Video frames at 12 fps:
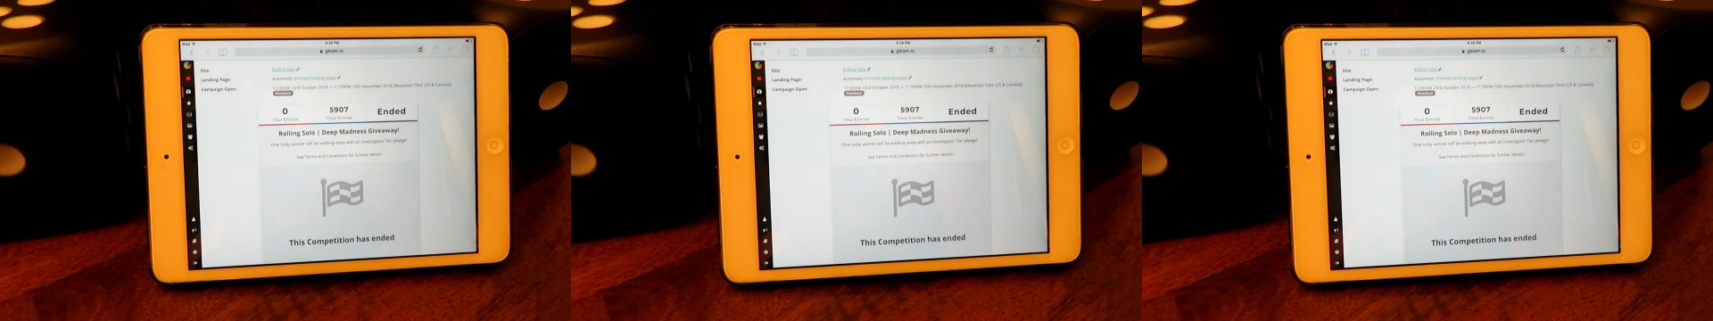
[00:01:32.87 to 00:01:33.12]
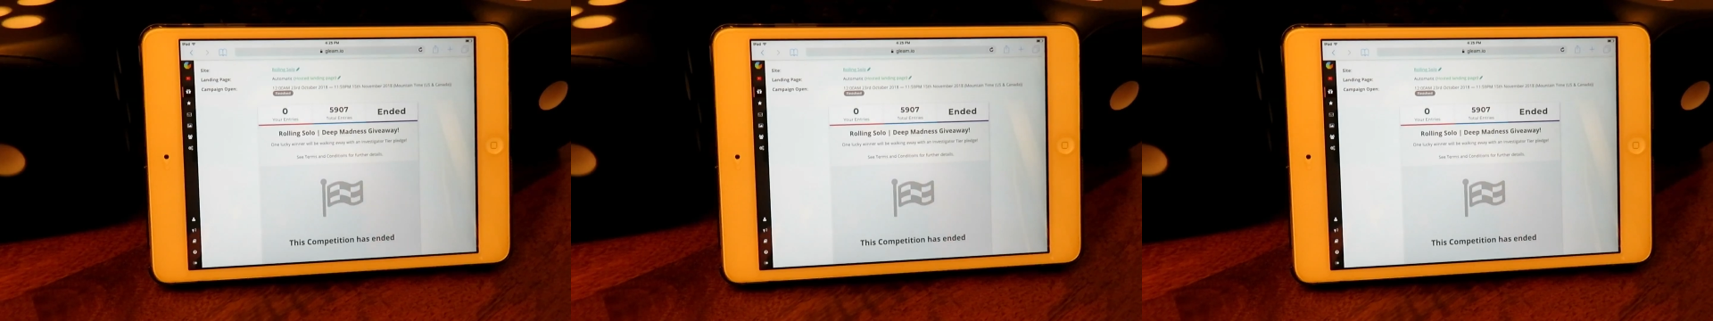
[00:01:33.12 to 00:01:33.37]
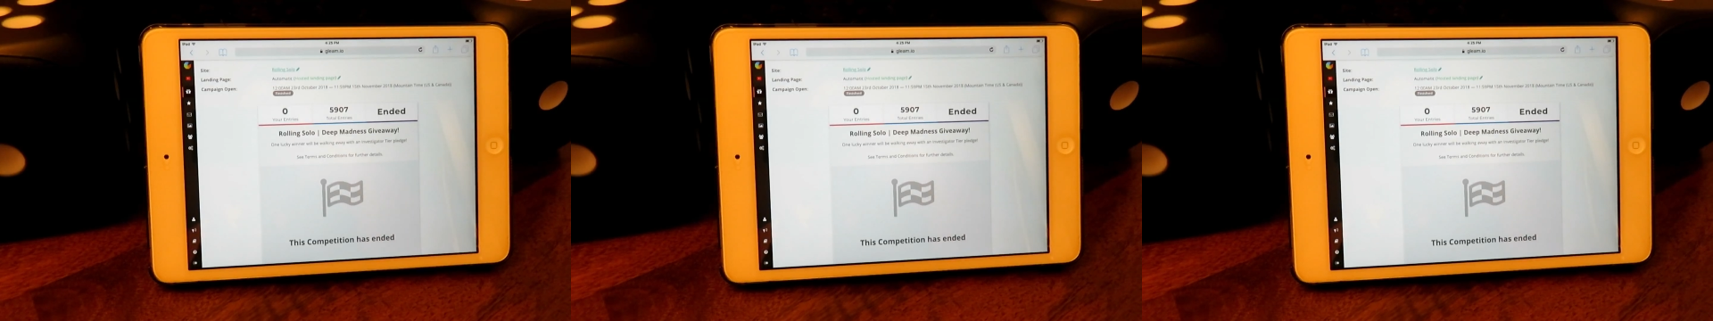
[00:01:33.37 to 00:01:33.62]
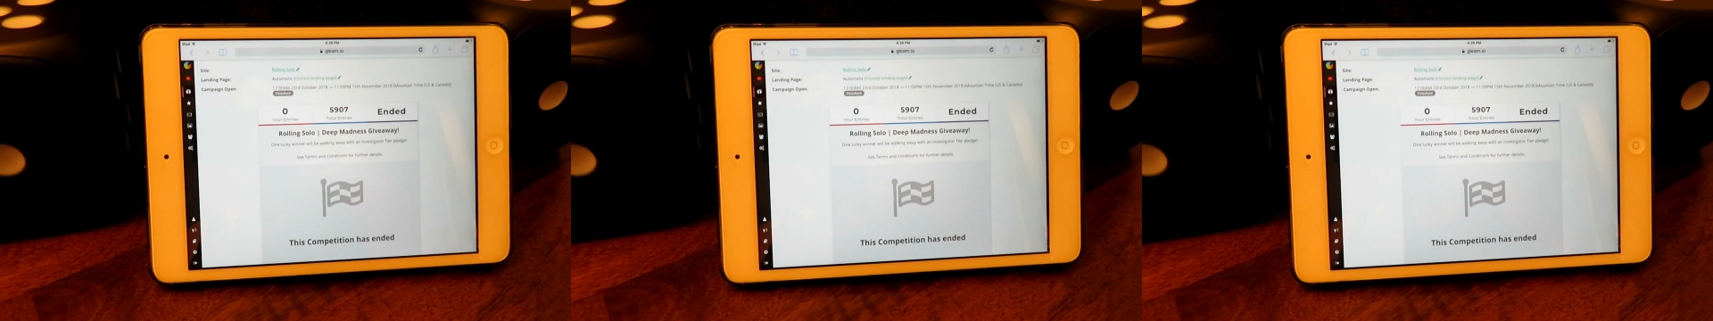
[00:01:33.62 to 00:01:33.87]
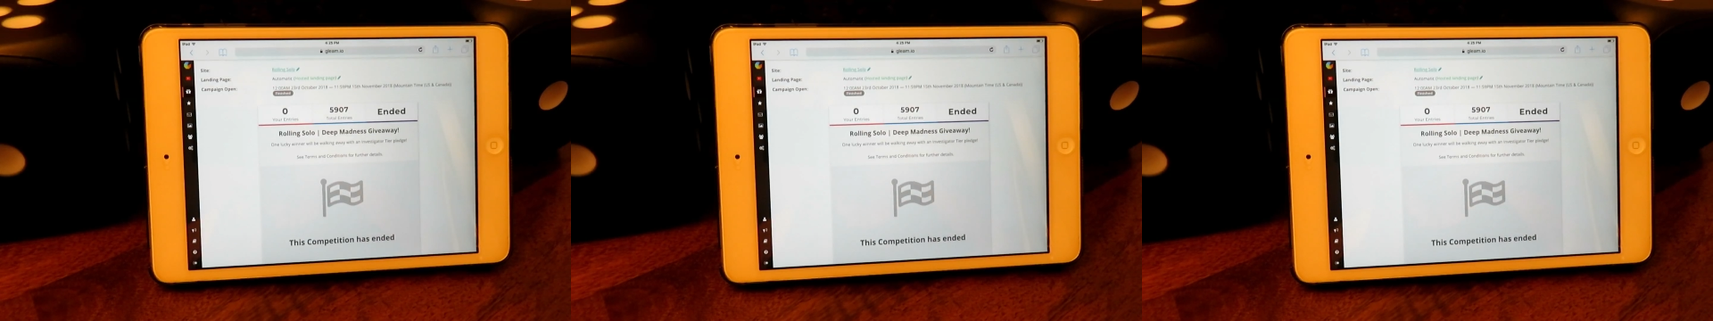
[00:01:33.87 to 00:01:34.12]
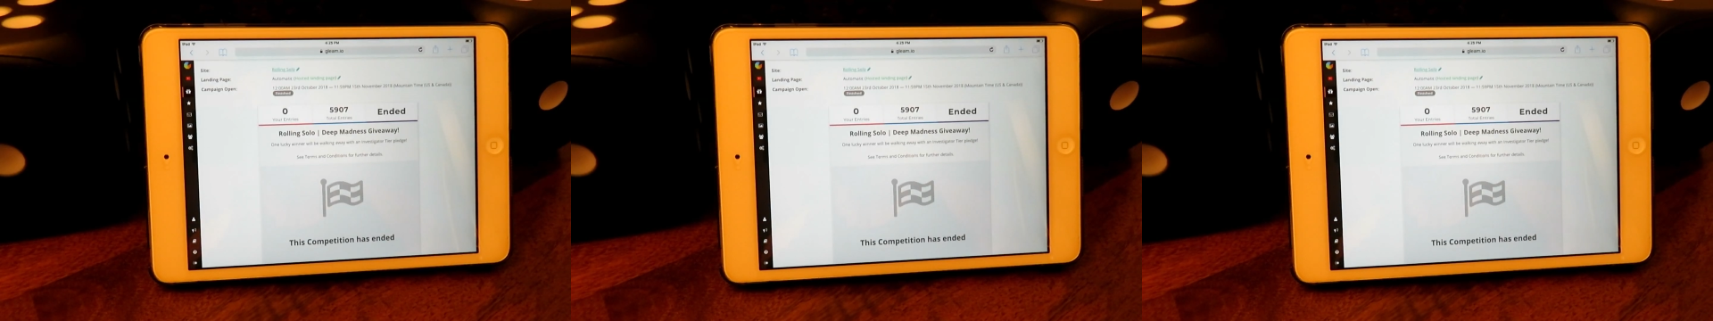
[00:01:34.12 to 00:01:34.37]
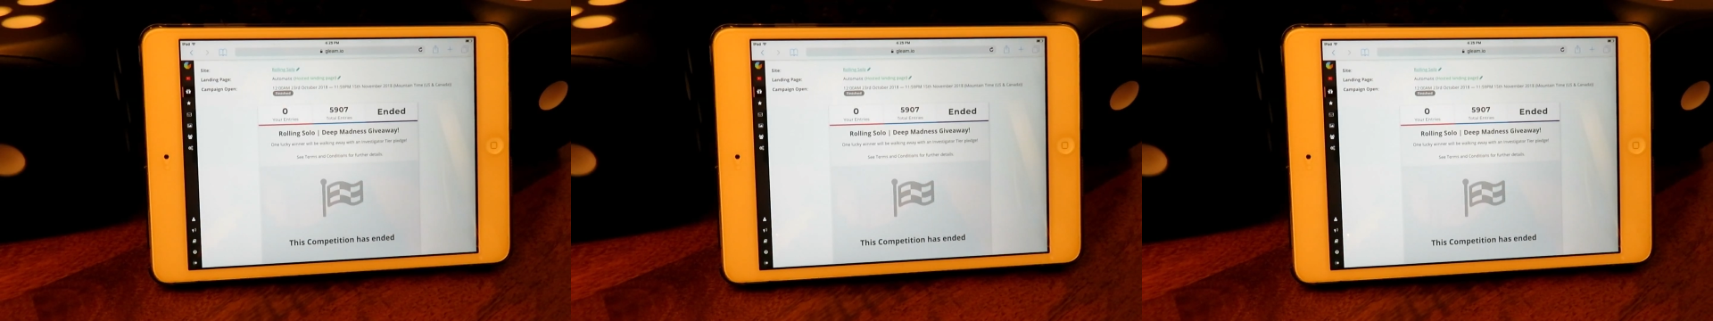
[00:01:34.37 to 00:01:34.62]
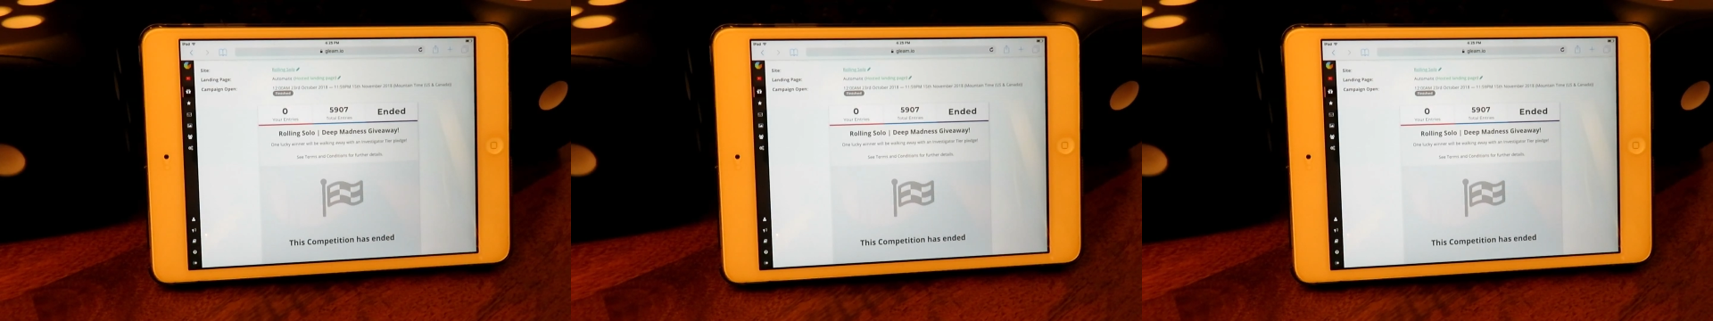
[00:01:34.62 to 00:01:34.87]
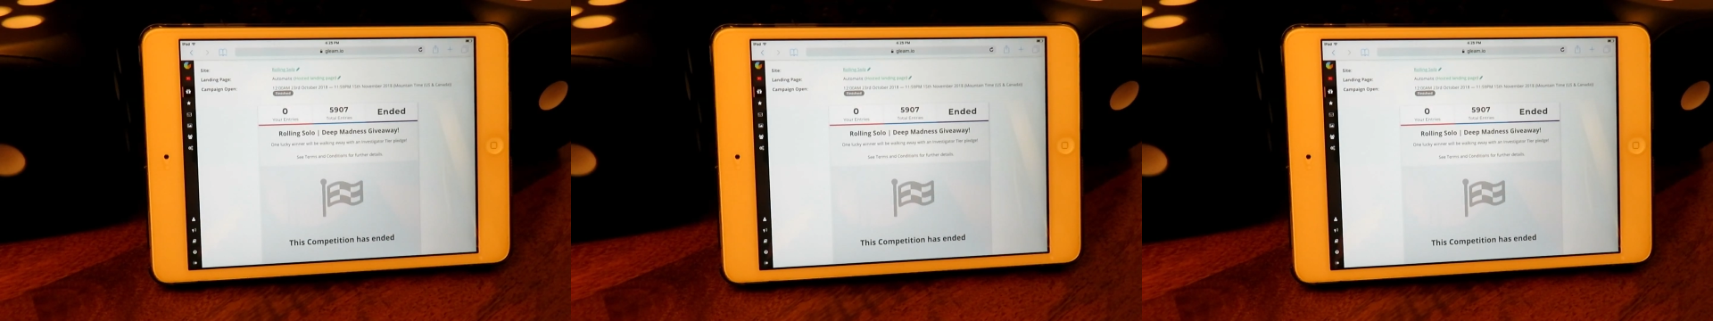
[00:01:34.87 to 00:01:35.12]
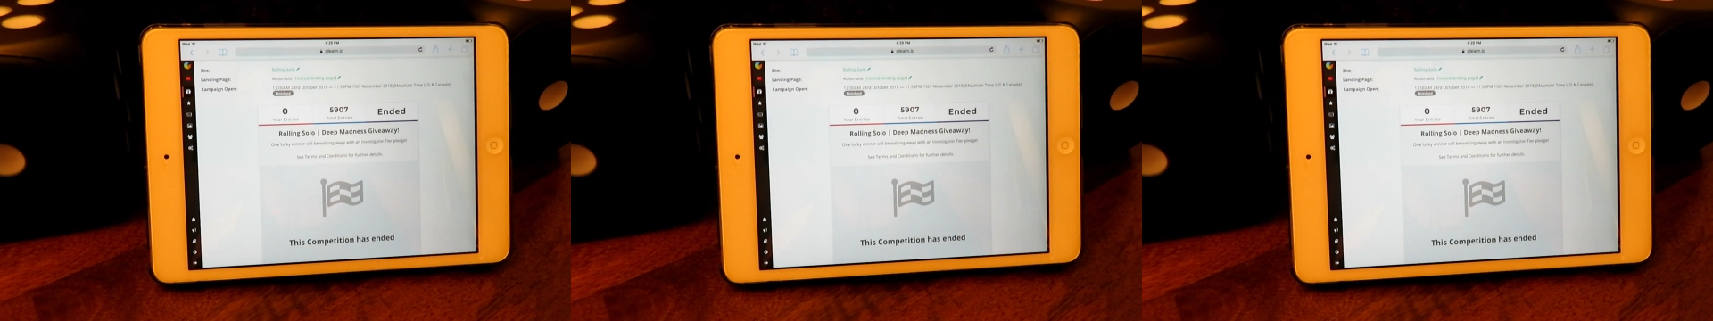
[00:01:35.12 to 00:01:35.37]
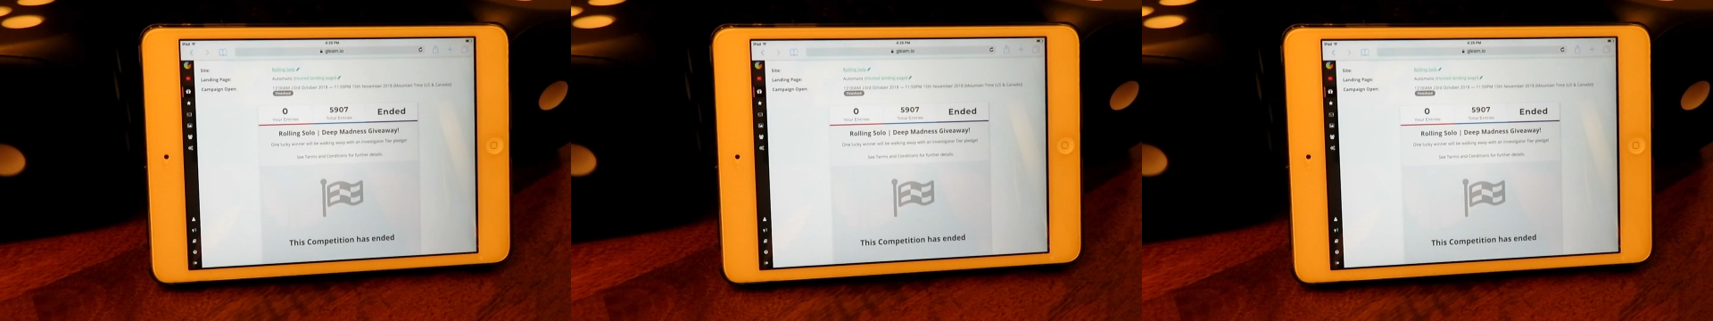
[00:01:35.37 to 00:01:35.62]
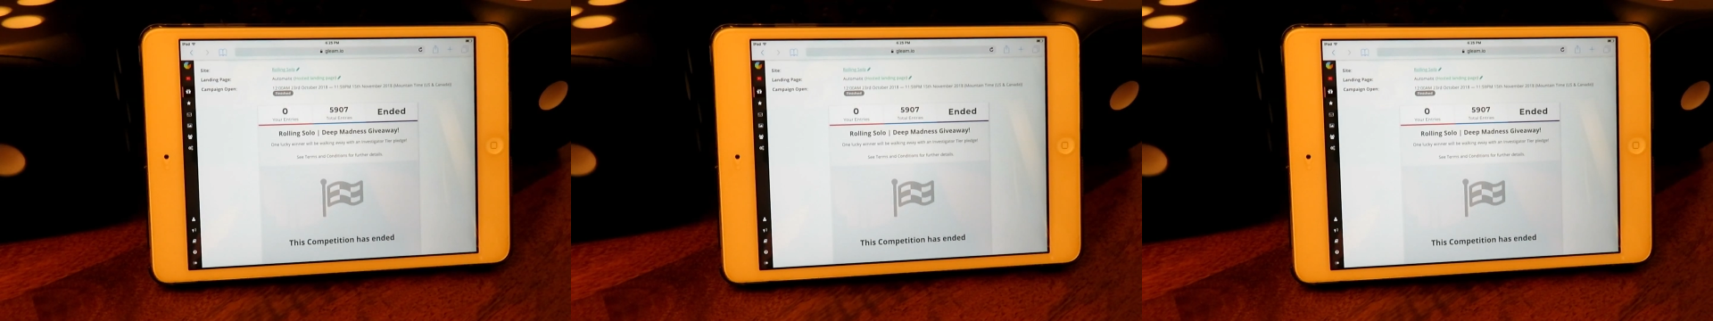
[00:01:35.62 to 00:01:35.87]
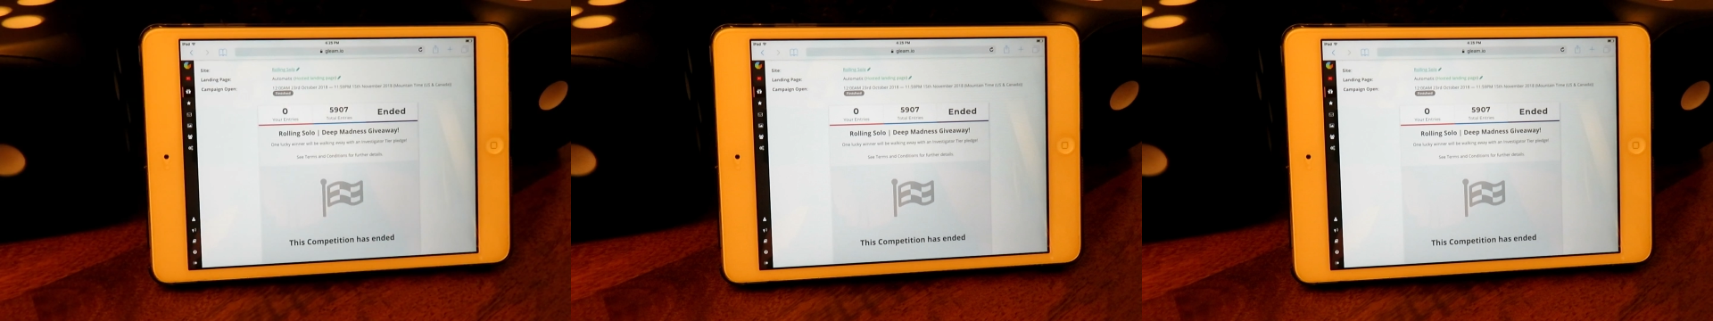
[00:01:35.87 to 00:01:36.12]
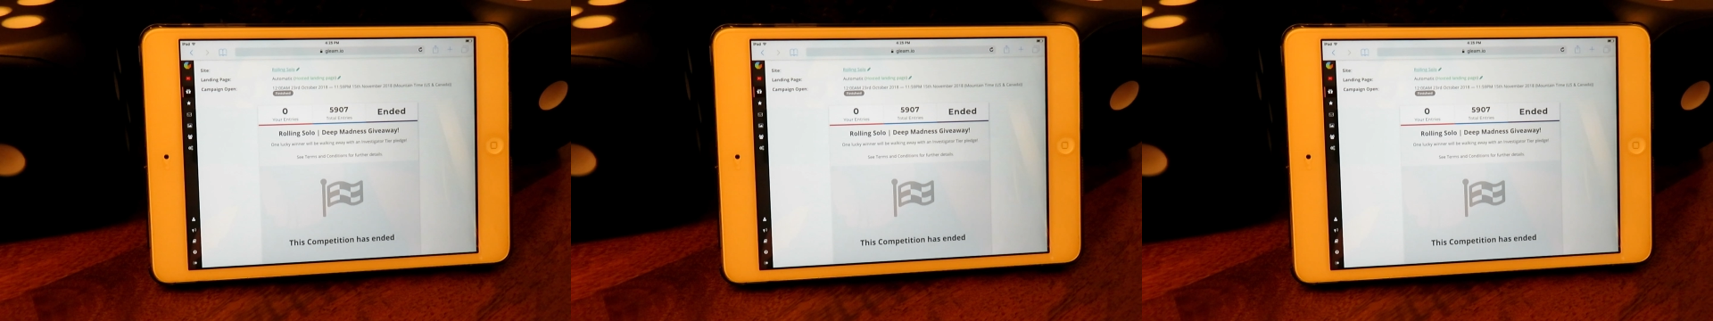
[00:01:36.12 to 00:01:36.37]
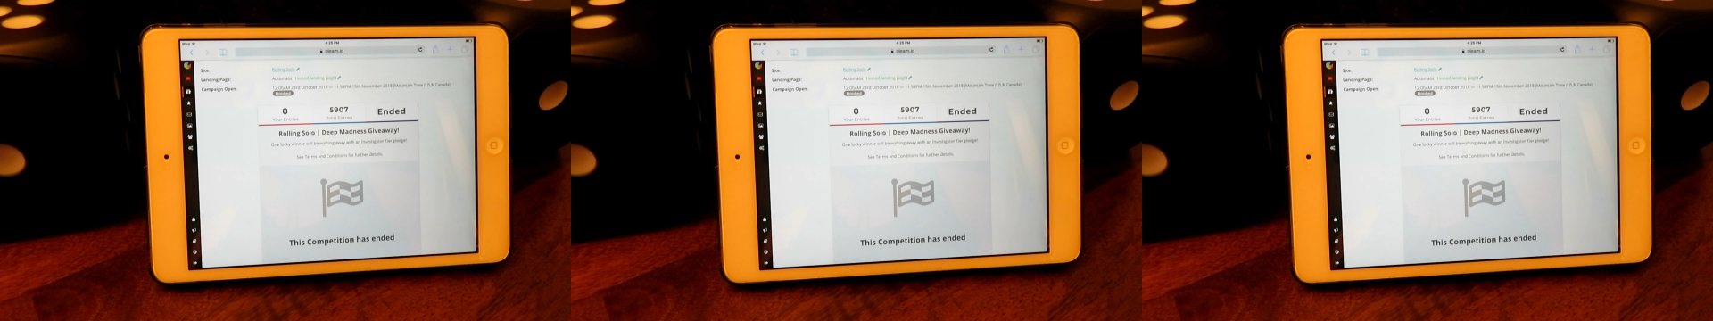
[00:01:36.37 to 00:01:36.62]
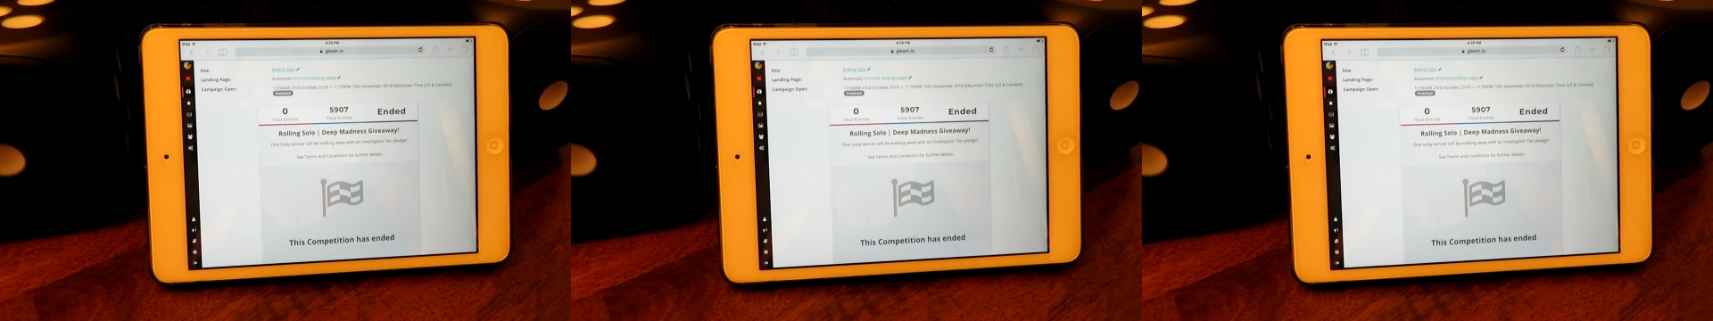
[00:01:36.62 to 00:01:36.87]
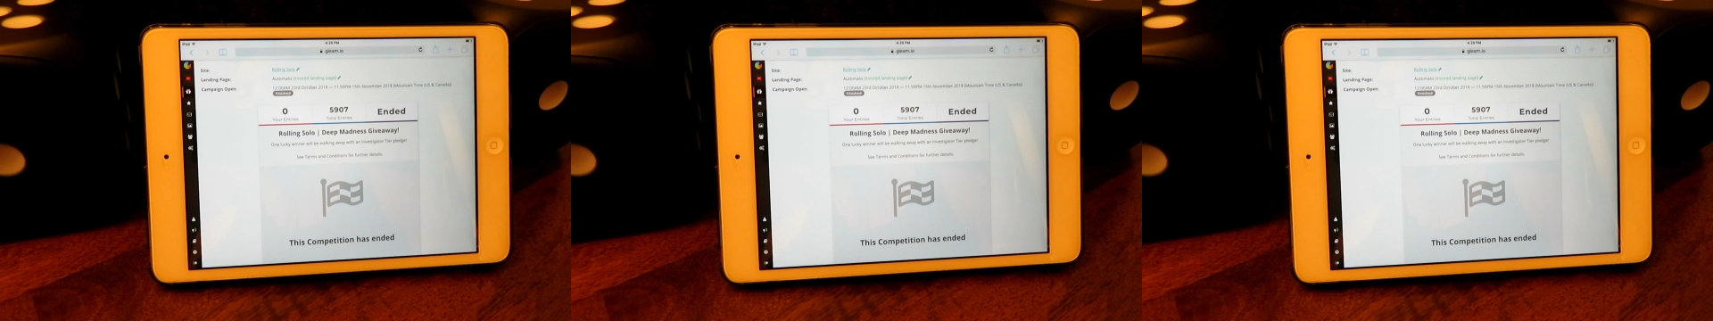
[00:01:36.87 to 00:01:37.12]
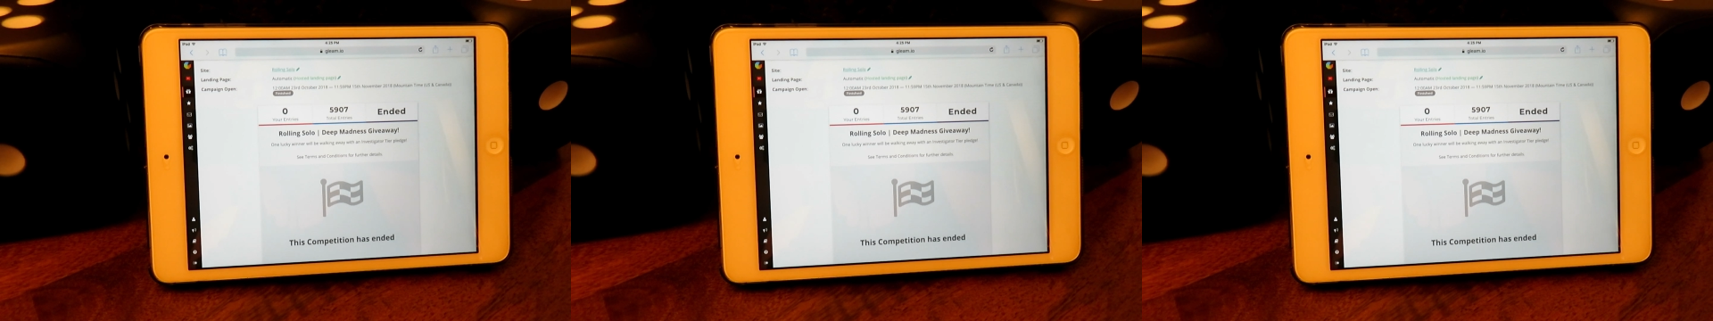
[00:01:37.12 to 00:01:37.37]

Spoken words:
No face is visible, so there are no lips to read.